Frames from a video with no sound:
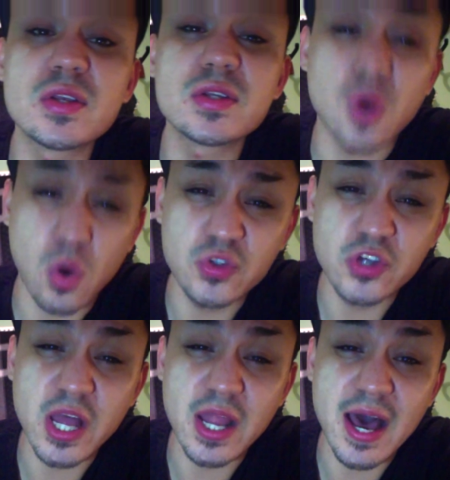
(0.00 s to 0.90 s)
So hold
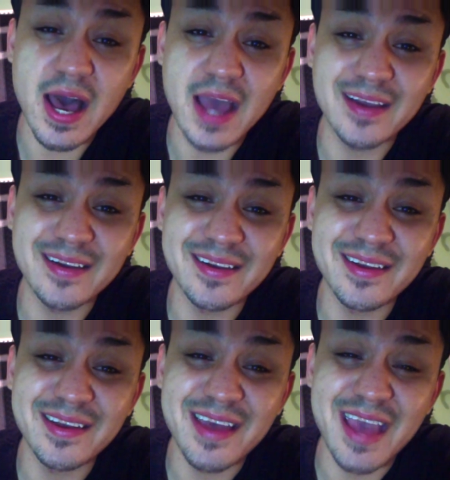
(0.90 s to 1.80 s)
your head high
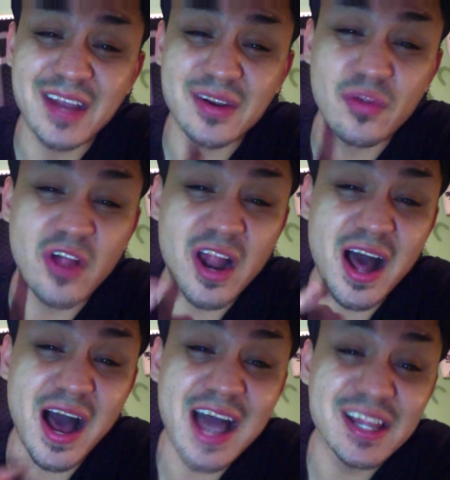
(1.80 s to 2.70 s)
and know that
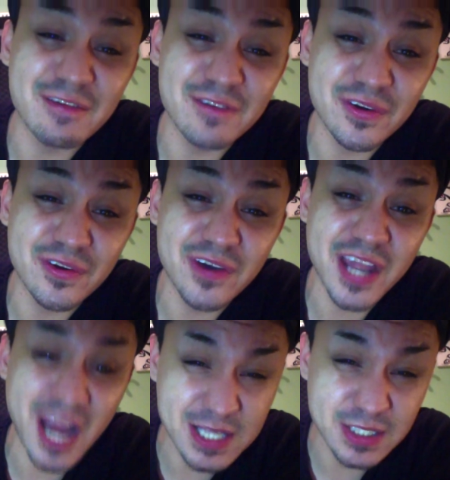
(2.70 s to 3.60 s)
I love you
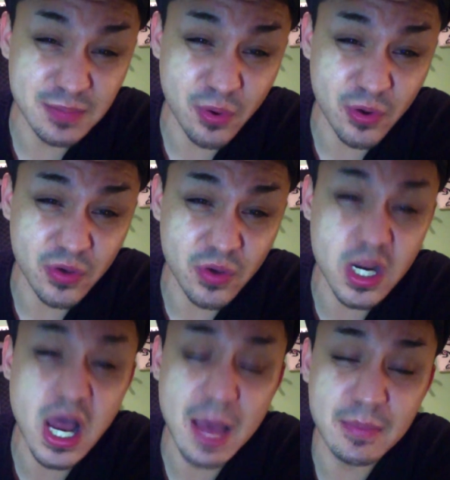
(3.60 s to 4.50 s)
and I support you
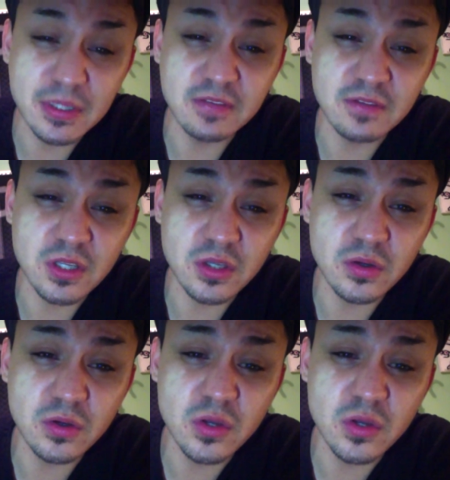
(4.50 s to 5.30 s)
and I believe in you.